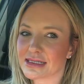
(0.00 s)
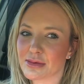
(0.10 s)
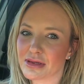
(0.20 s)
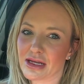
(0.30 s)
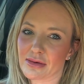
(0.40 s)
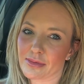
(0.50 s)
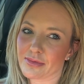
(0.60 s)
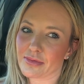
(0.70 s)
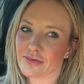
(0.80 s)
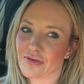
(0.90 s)
something
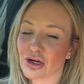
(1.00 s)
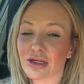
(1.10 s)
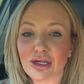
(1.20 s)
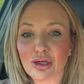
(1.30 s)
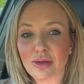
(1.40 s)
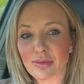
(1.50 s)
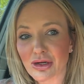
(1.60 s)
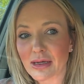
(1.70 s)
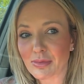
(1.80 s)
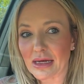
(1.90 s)
fairly new and
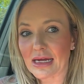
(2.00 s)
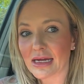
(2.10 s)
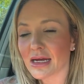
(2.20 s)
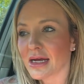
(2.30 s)
pretty big